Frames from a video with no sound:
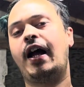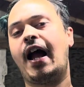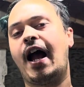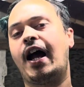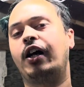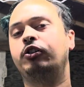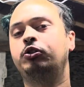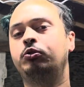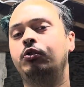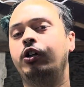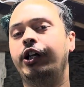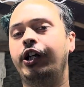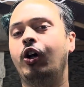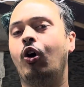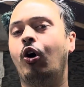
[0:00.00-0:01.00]

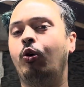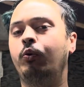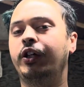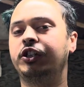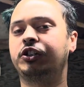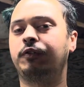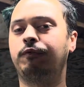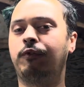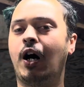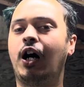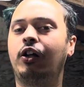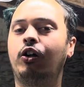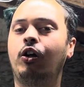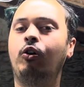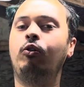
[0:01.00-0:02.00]
actually always
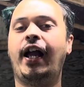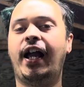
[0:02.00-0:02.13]
follow